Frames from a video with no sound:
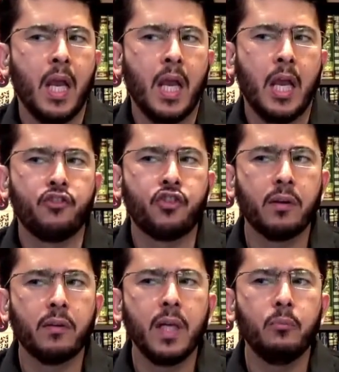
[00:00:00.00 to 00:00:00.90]
And
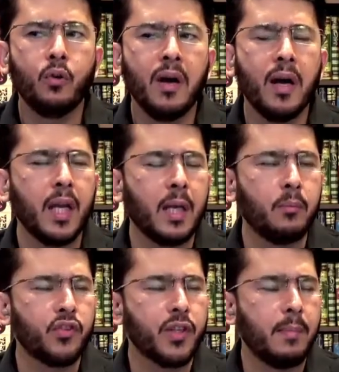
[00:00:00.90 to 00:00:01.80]
generally, Bukhari and
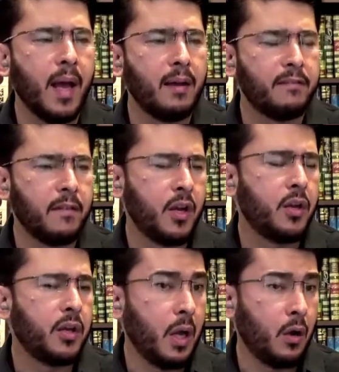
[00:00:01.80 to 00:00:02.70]
Muslim have
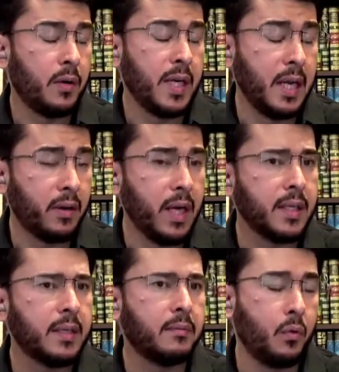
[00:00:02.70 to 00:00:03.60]
narrated